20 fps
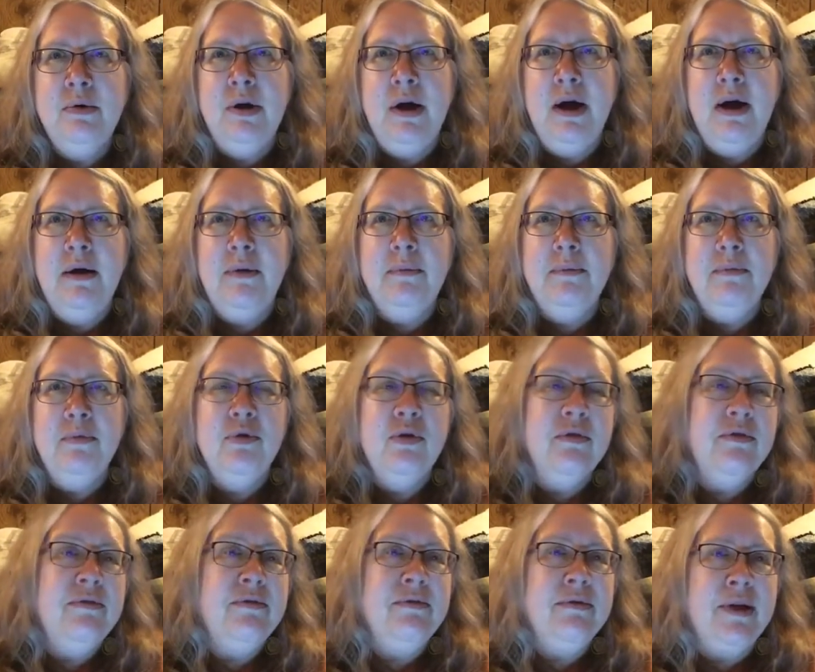So that is
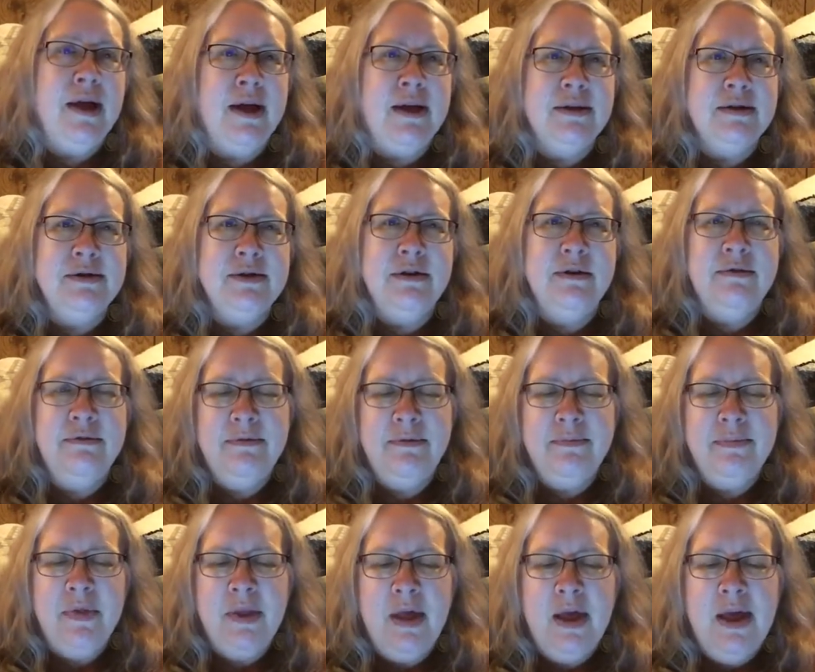um, The Midnight
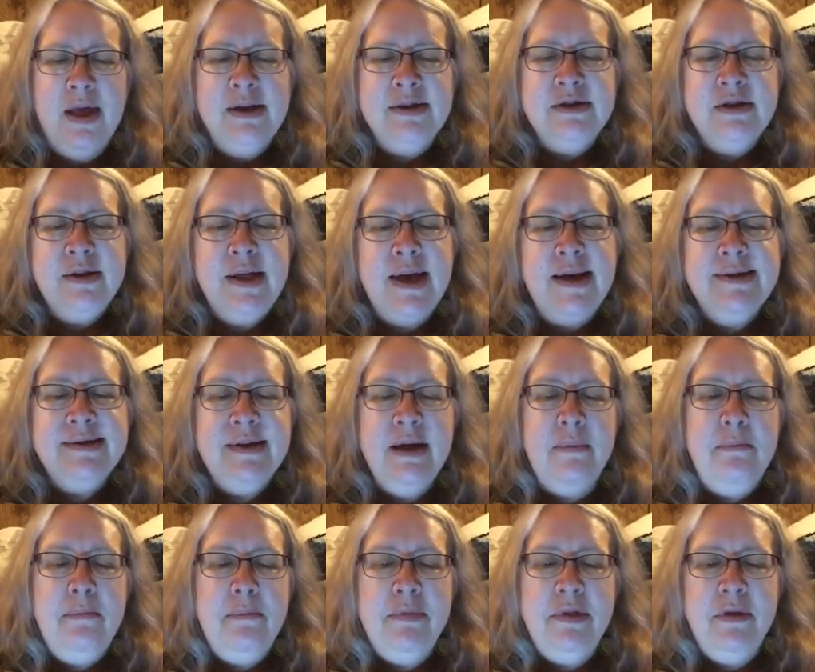Library by Matt
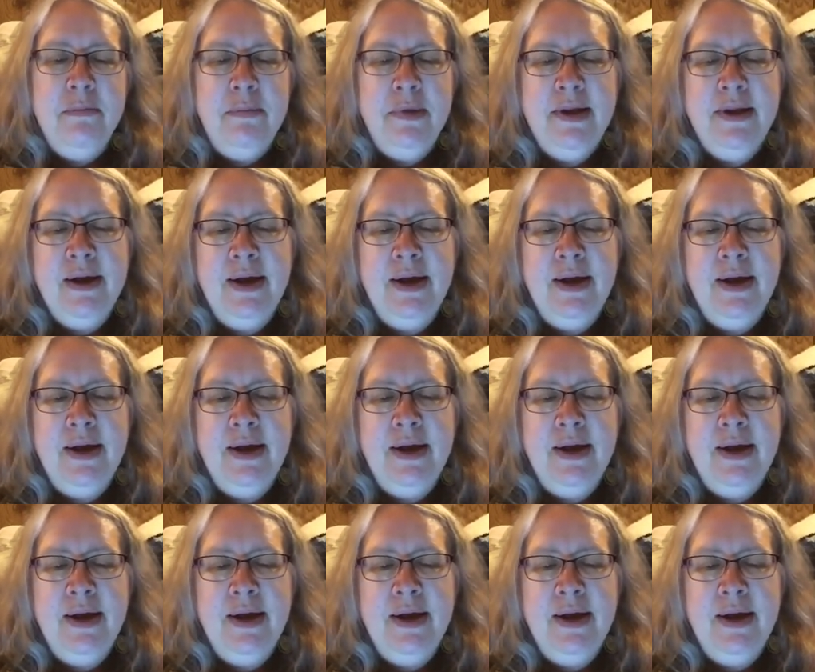Haig.